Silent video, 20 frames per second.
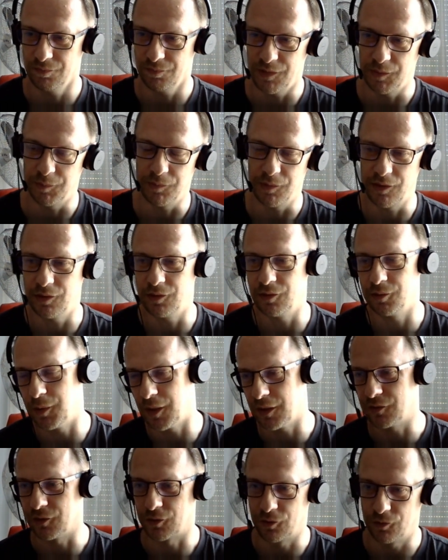in
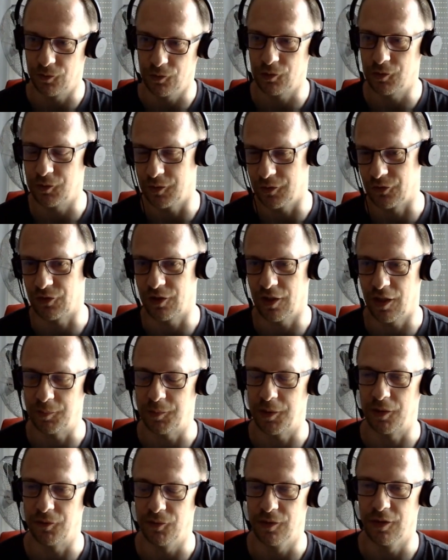about a quarter's
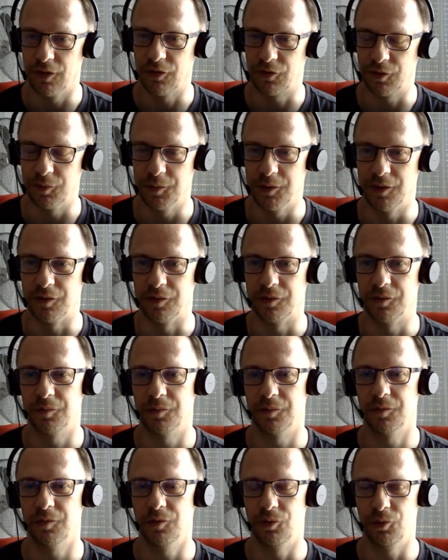time, I would estimate,
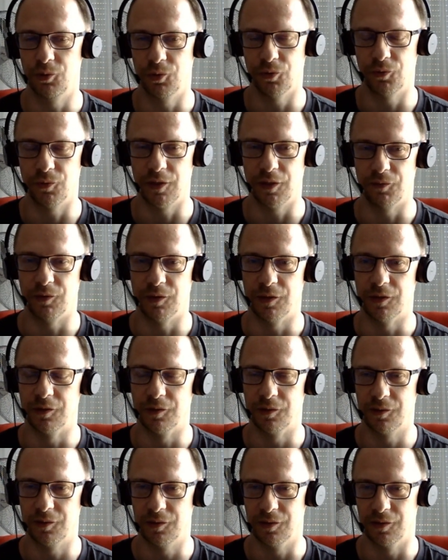do away with
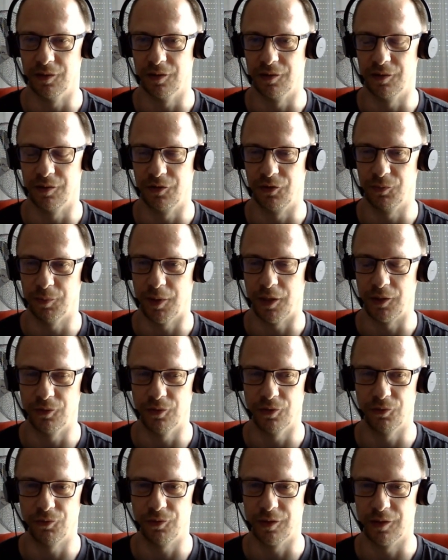this
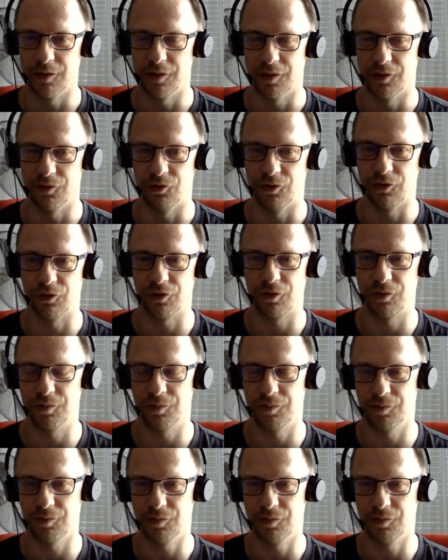manual thing and just